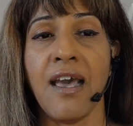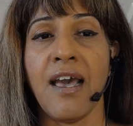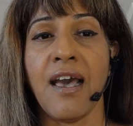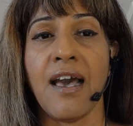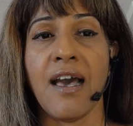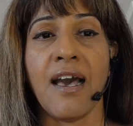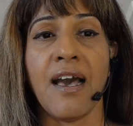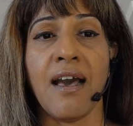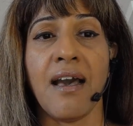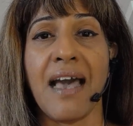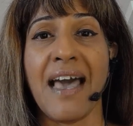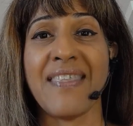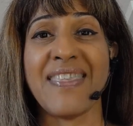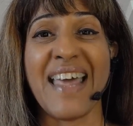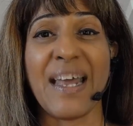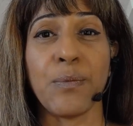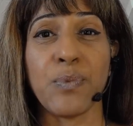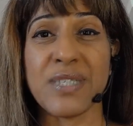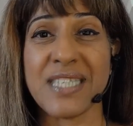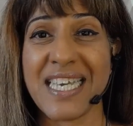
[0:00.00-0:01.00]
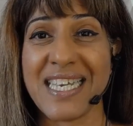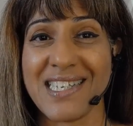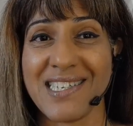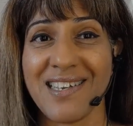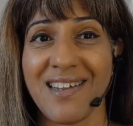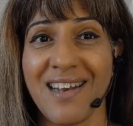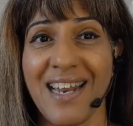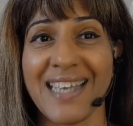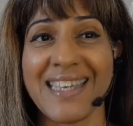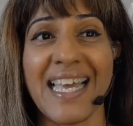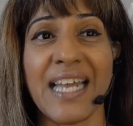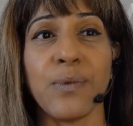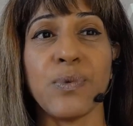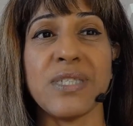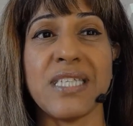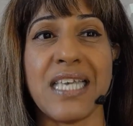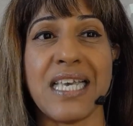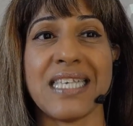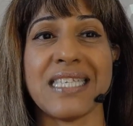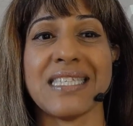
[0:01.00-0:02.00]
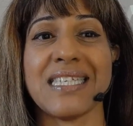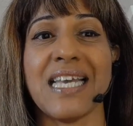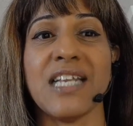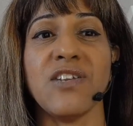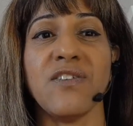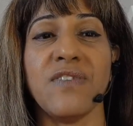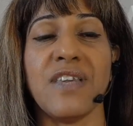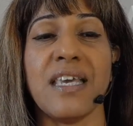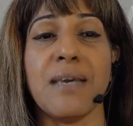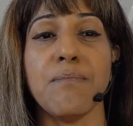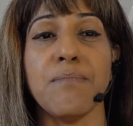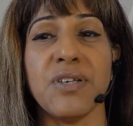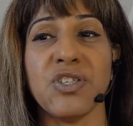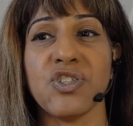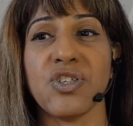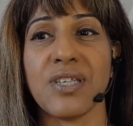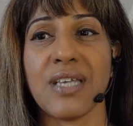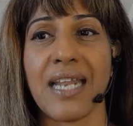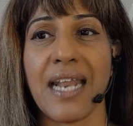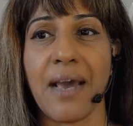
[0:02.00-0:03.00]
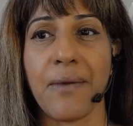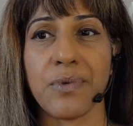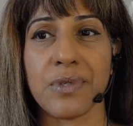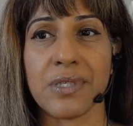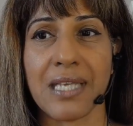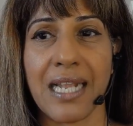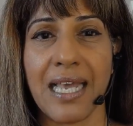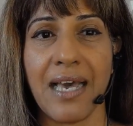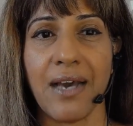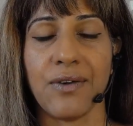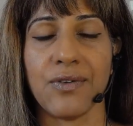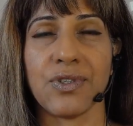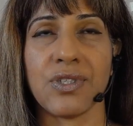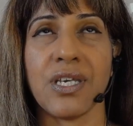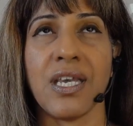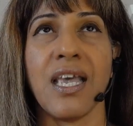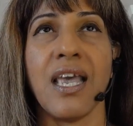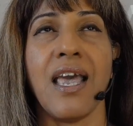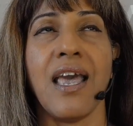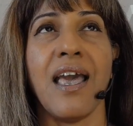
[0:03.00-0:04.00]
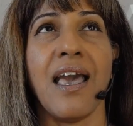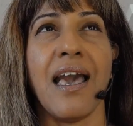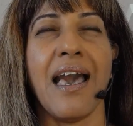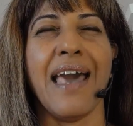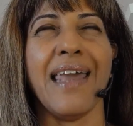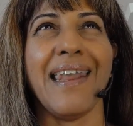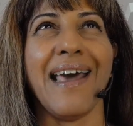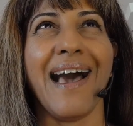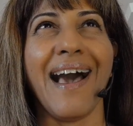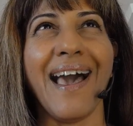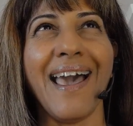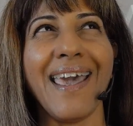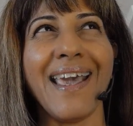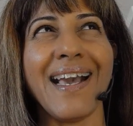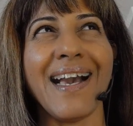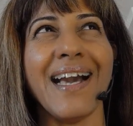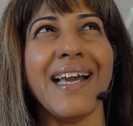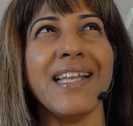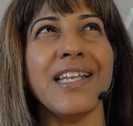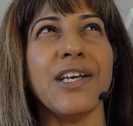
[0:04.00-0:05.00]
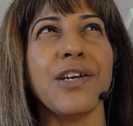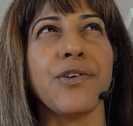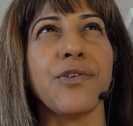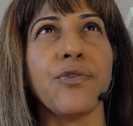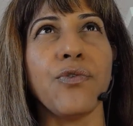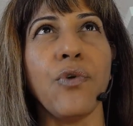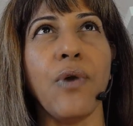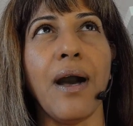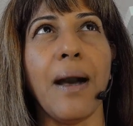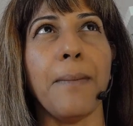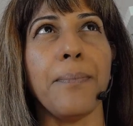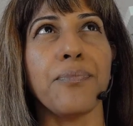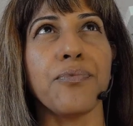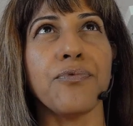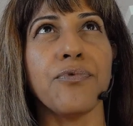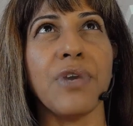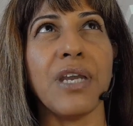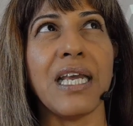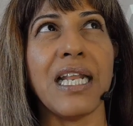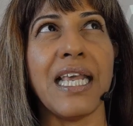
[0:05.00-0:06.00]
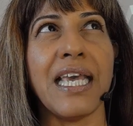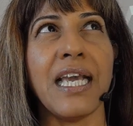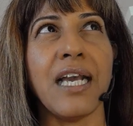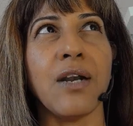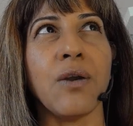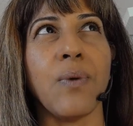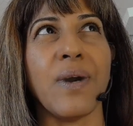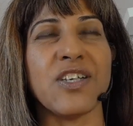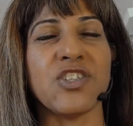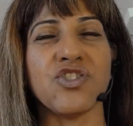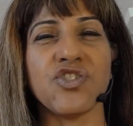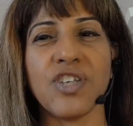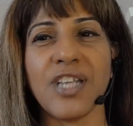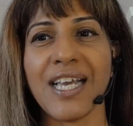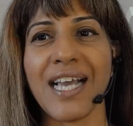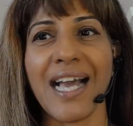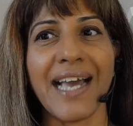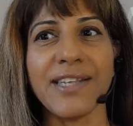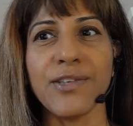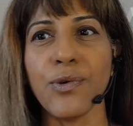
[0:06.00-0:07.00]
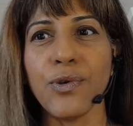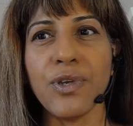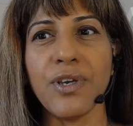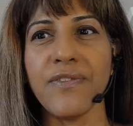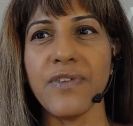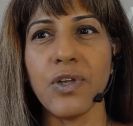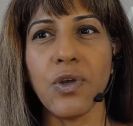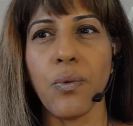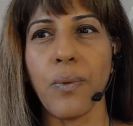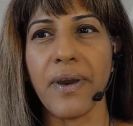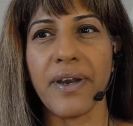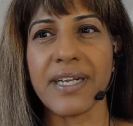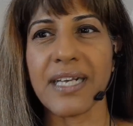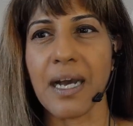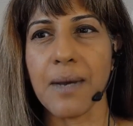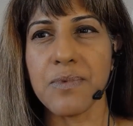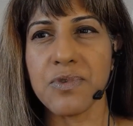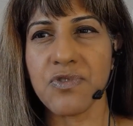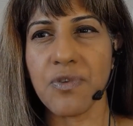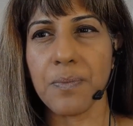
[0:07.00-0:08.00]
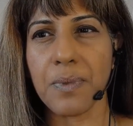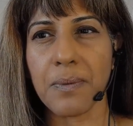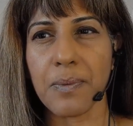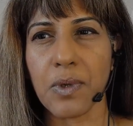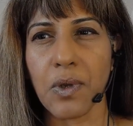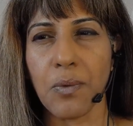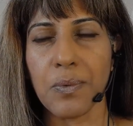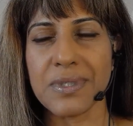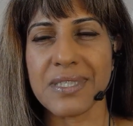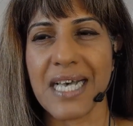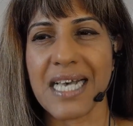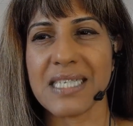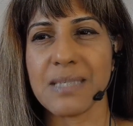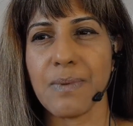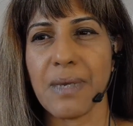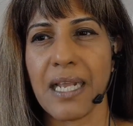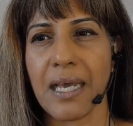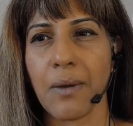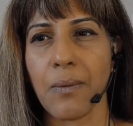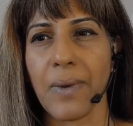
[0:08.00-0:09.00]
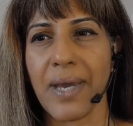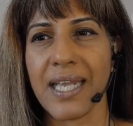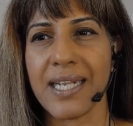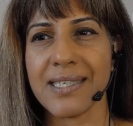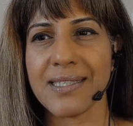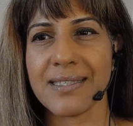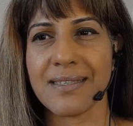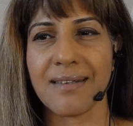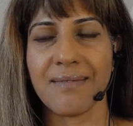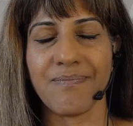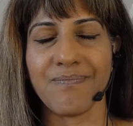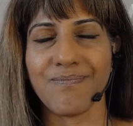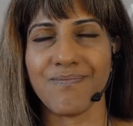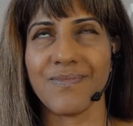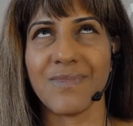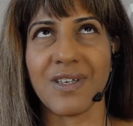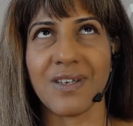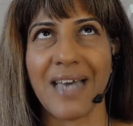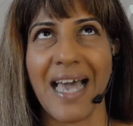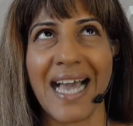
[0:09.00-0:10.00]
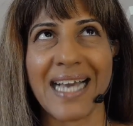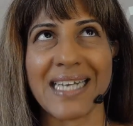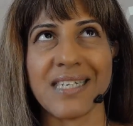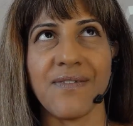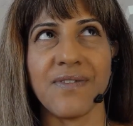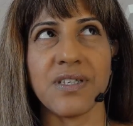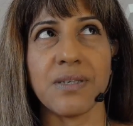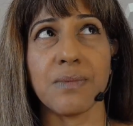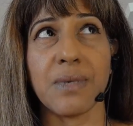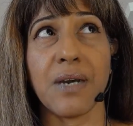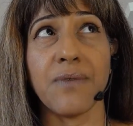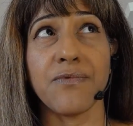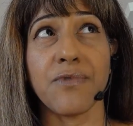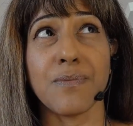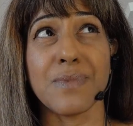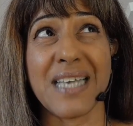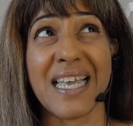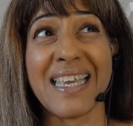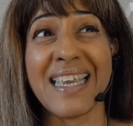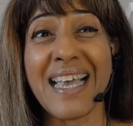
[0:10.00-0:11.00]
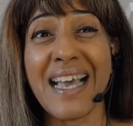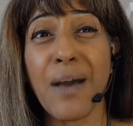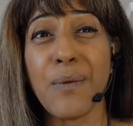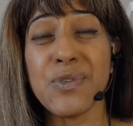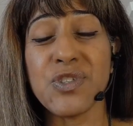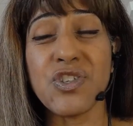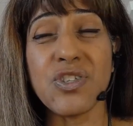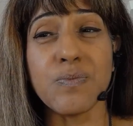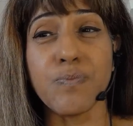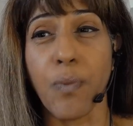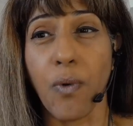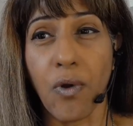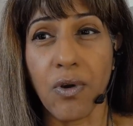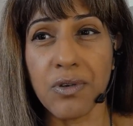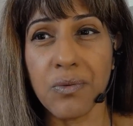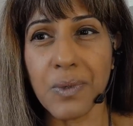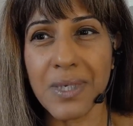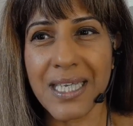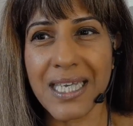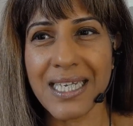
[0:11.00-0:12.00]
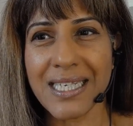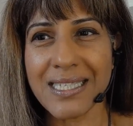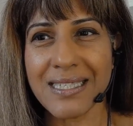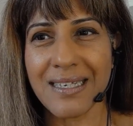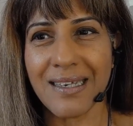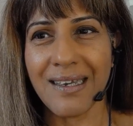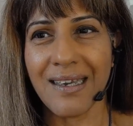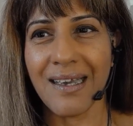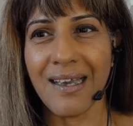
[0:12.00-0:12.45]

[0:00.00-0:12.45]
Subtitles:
And that was it. Like that was the extent of the ambition that I was allowed. And I kind of grew up really questioning. I don't even know where it comes from. People always ask me, like, where does the activism come from? I think I was just born with it.